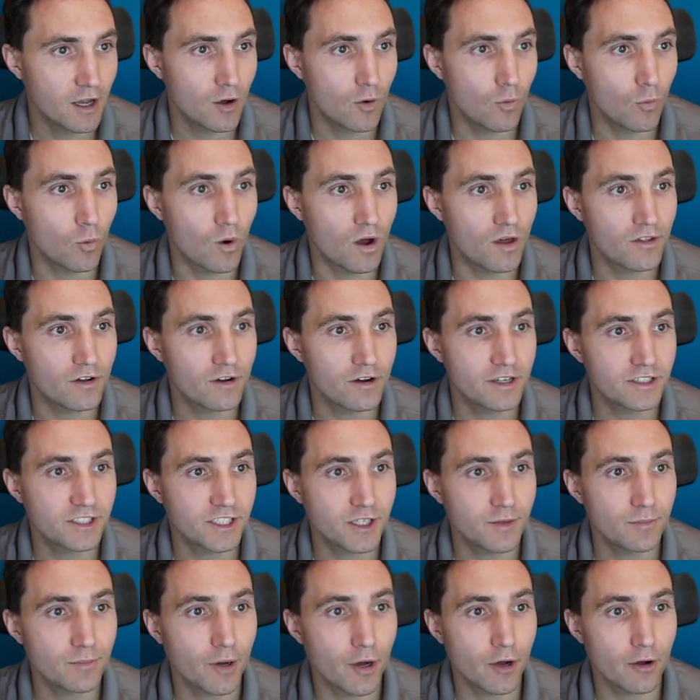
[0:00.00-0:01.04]
Weather is
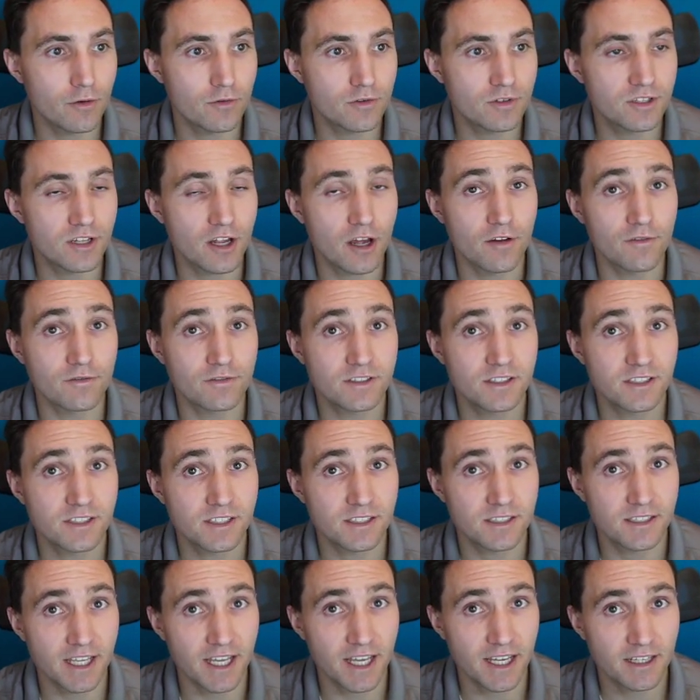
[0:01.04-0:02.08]
composed of
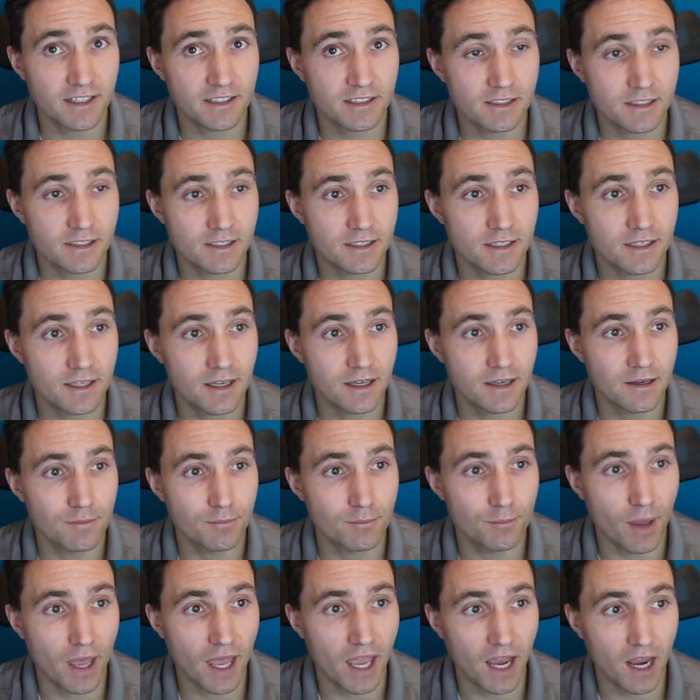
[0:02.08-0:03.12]
6
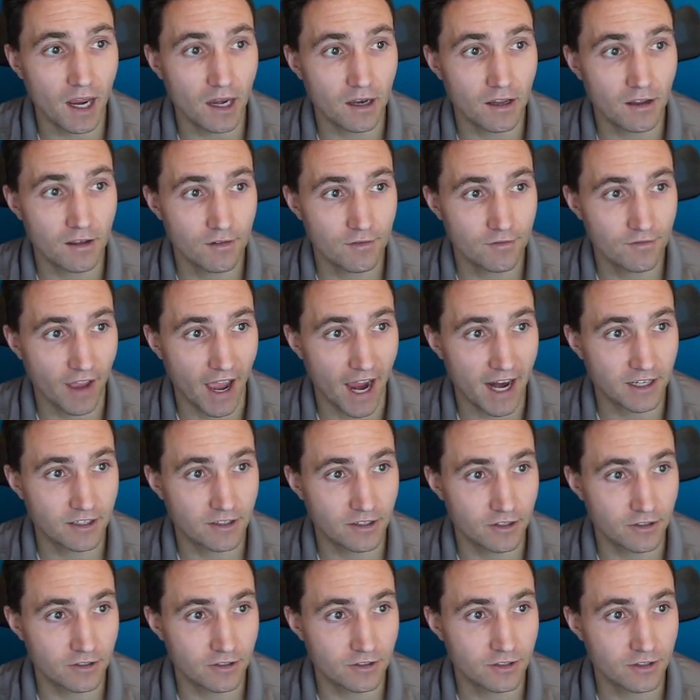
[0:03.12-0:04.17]
main
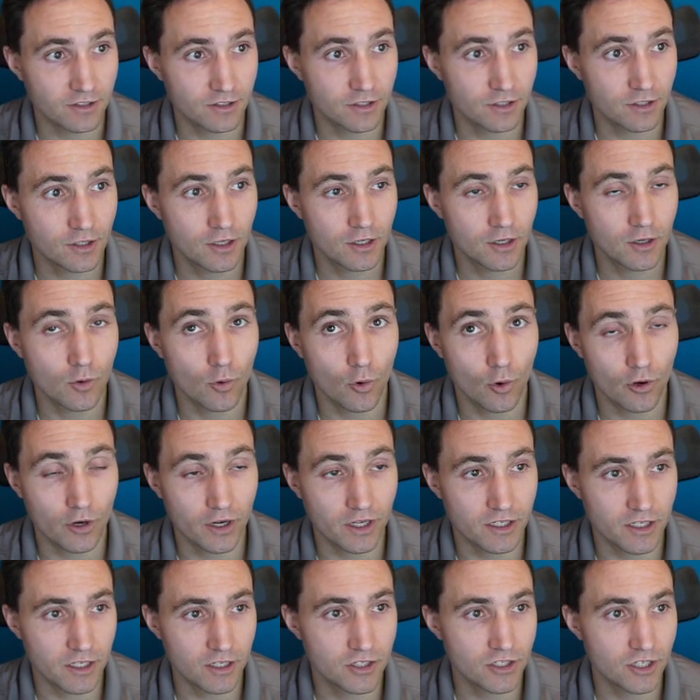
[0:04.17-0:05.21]
factors or
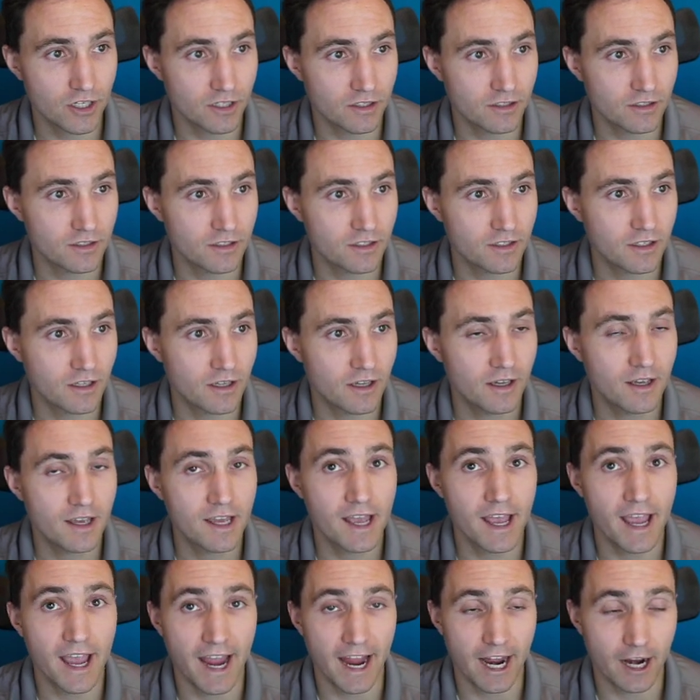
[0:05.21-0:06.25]
conditions:
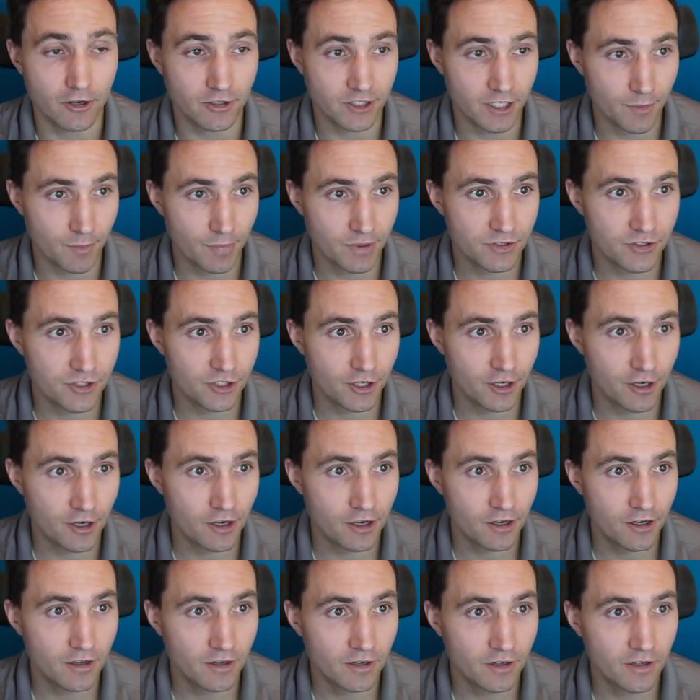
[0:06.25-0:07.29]
air
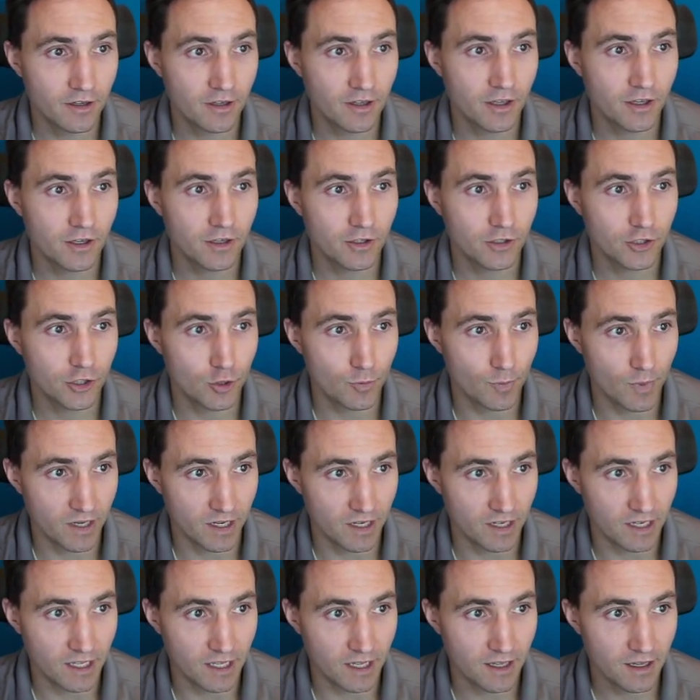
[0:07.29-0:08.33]
temperature,
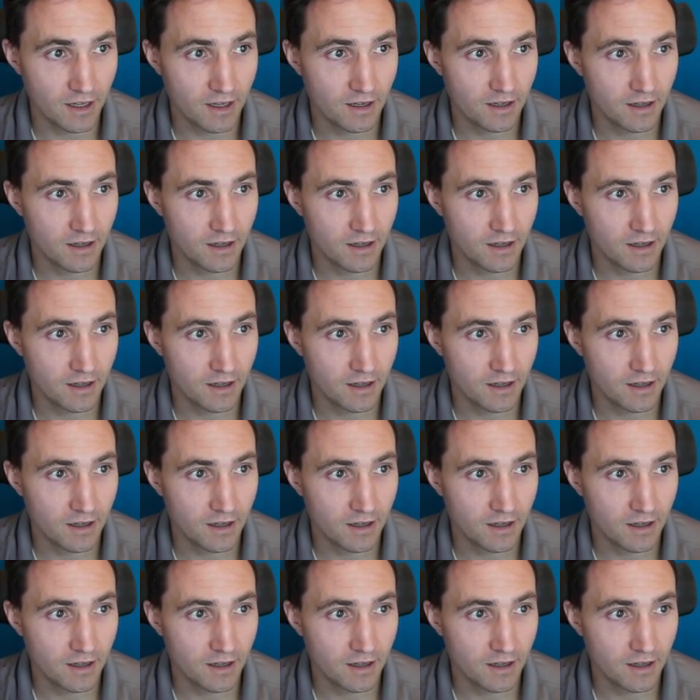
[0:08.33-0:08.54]
humidity,